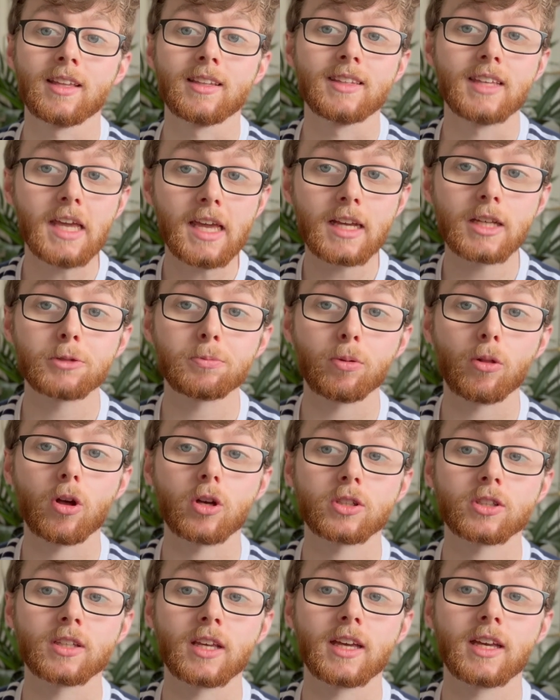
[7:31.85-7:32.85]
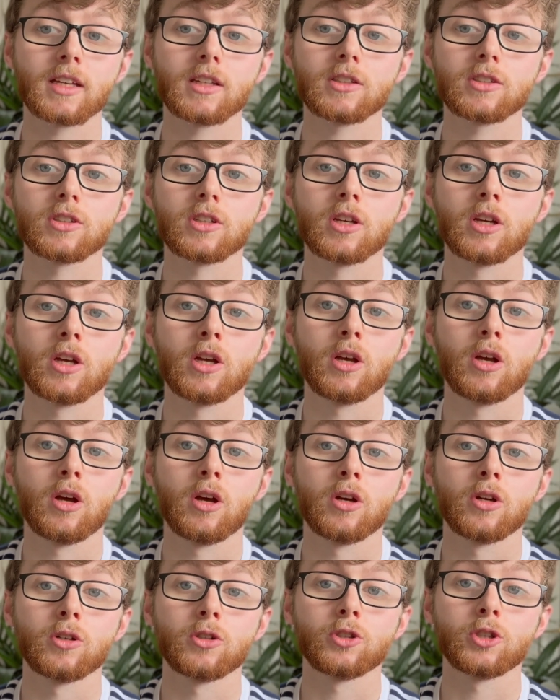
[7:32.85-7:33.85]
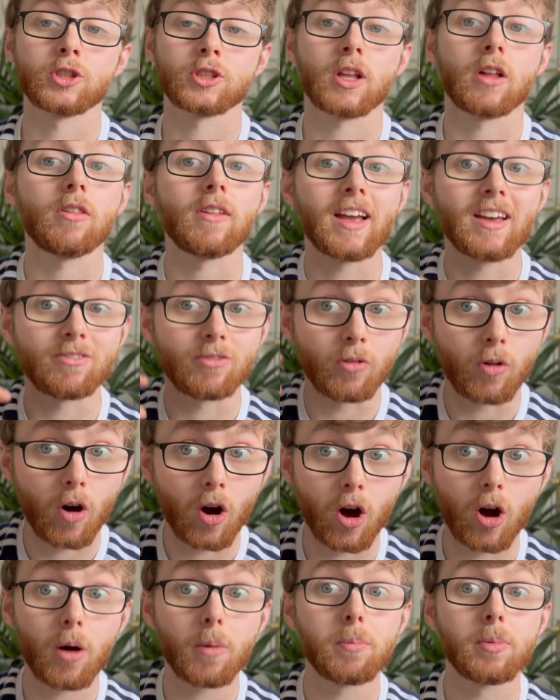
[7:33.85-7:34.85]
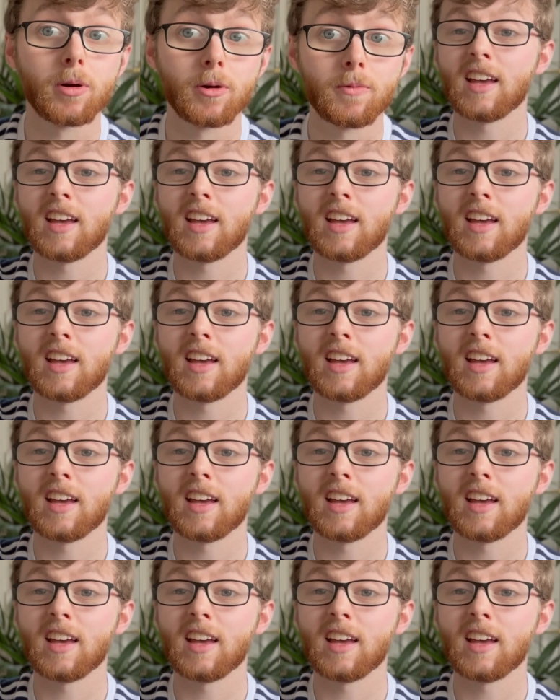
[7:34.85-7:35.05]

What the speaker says: takes plus sets just a level up.